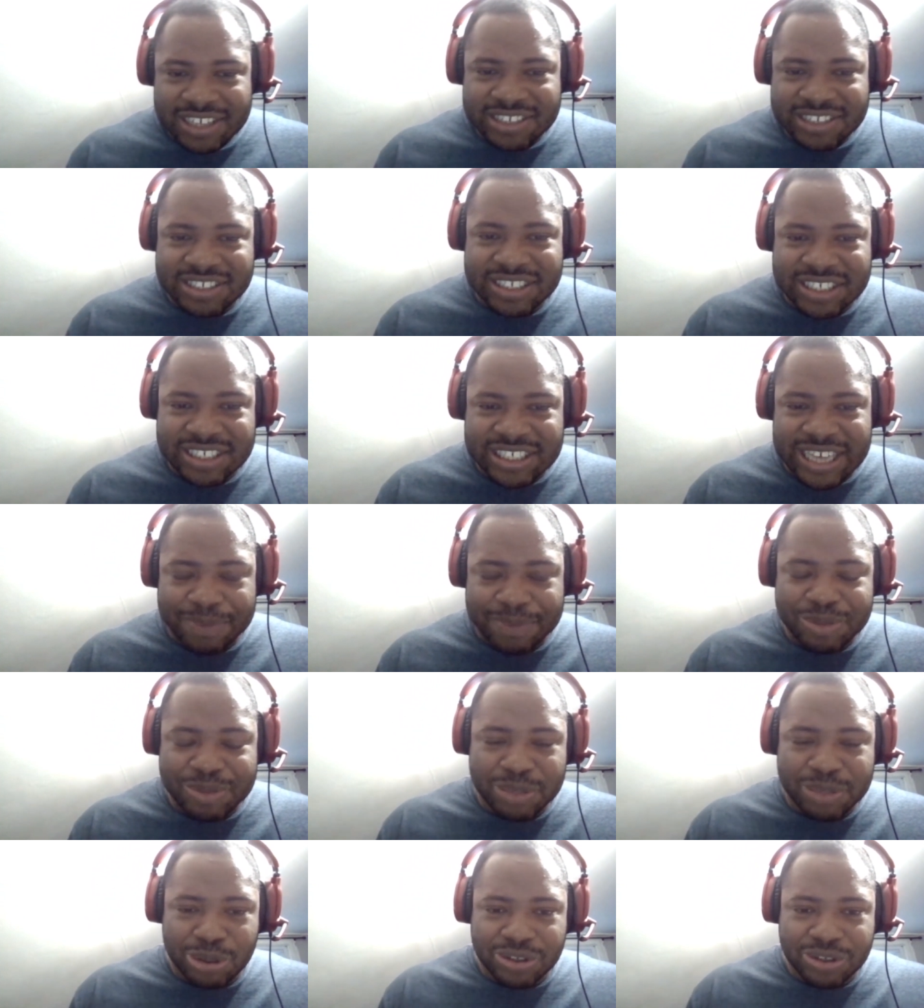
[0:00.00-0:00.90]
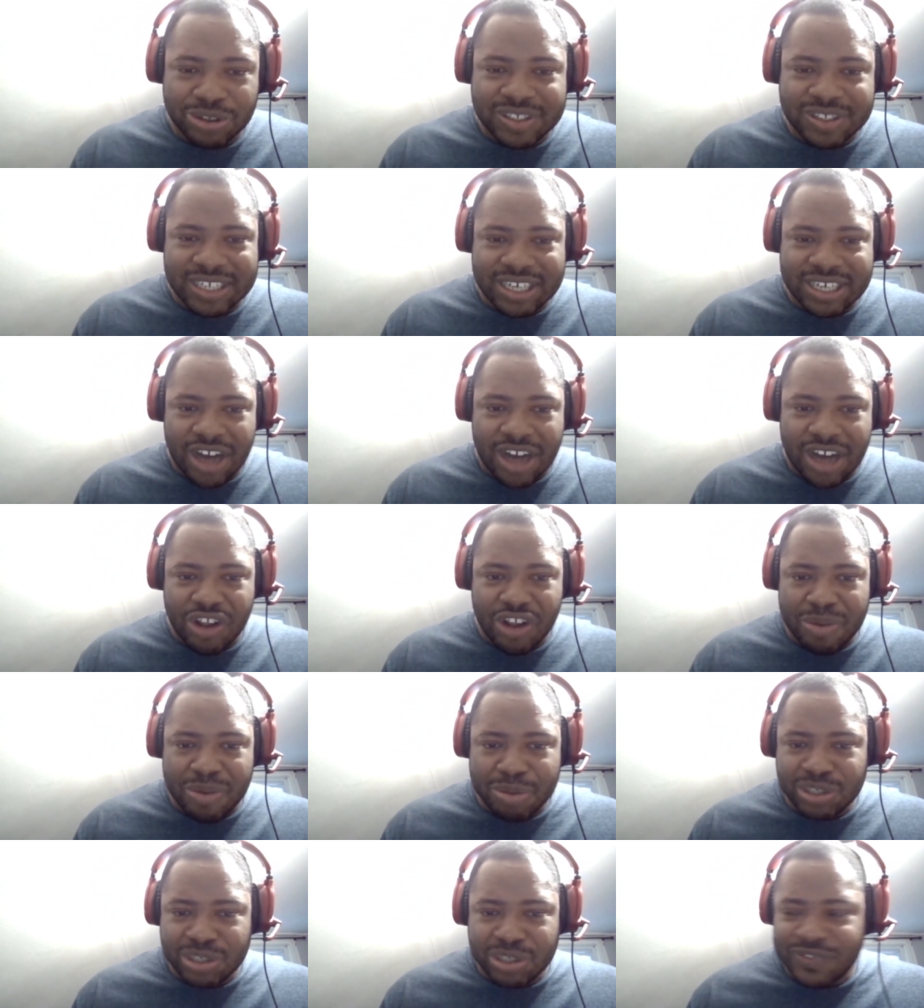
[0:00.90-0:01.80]
susceptible to other
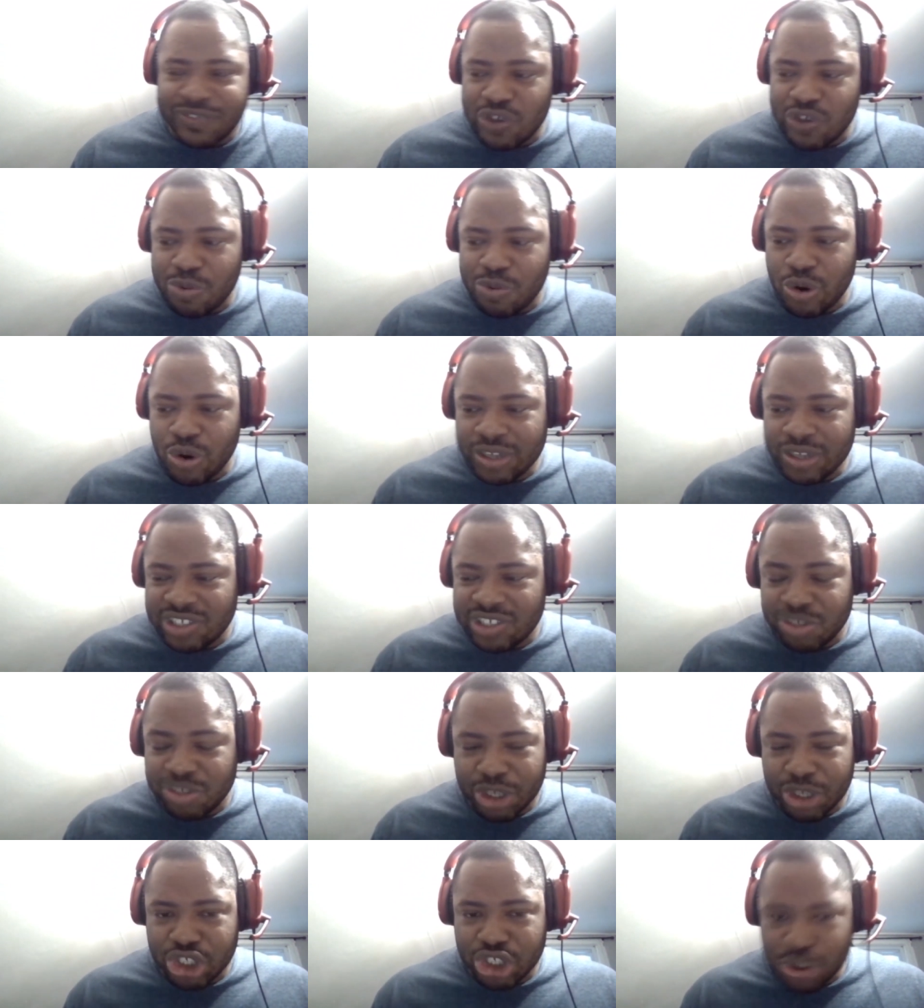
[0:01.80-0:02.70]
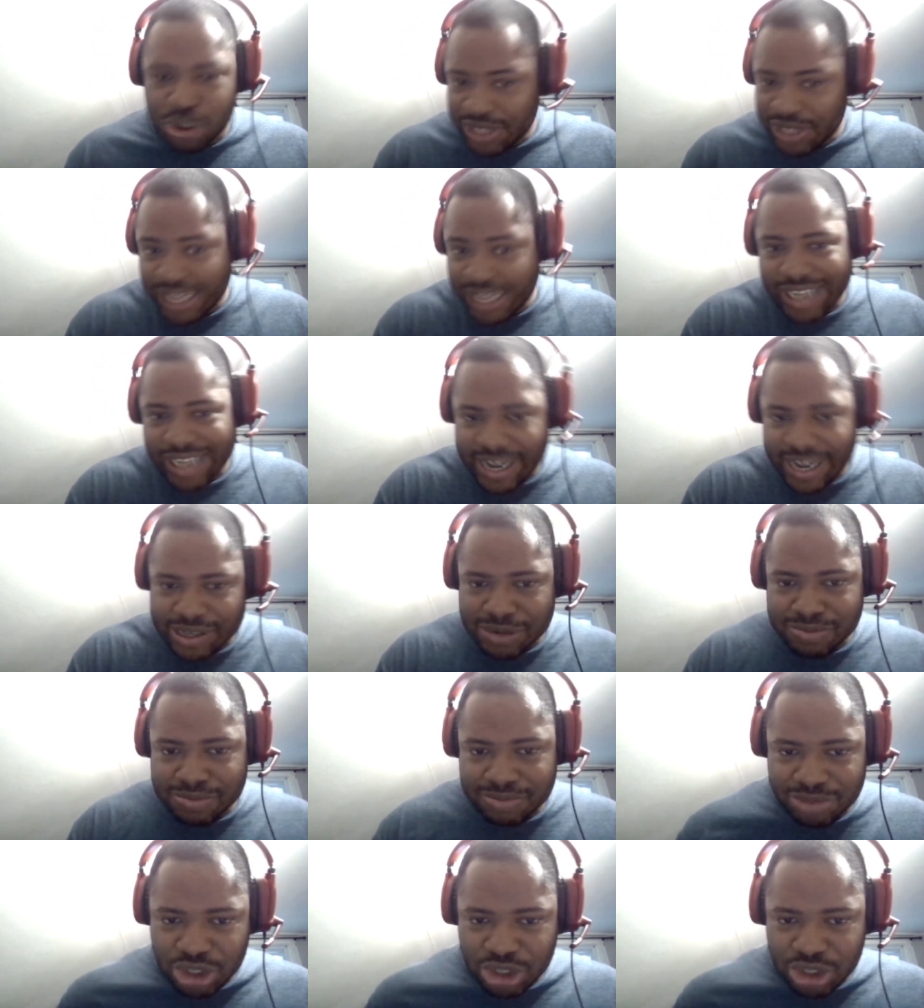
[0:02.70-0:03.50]
people's viewpoints, especially when they like them.